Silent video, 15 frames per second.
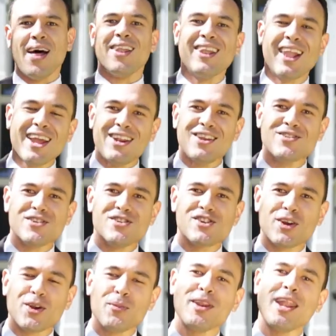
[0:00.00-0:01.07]
Ladies and
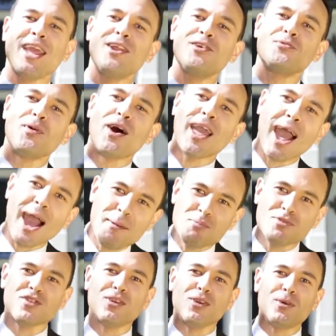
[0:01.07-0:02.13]
gentlemen, it is my
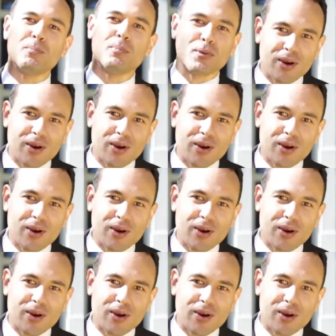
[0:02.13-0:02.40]
absolute